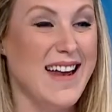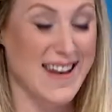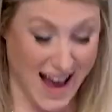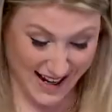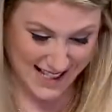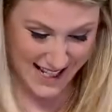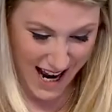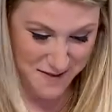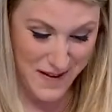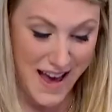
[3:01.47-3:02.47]
Next
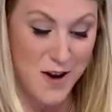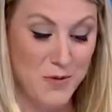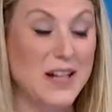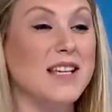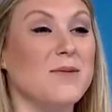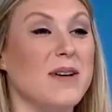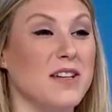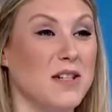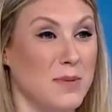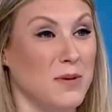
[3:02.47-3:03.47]
up, Reese
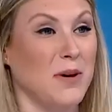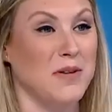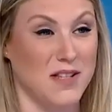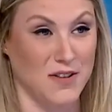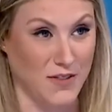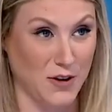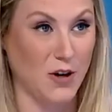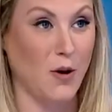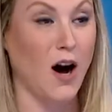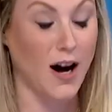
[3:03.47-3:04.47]
Witherspoon posted a
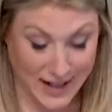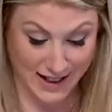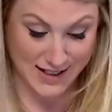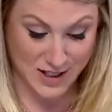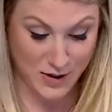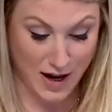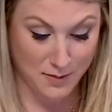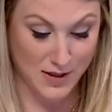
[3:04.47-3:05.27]
photo on Instagram.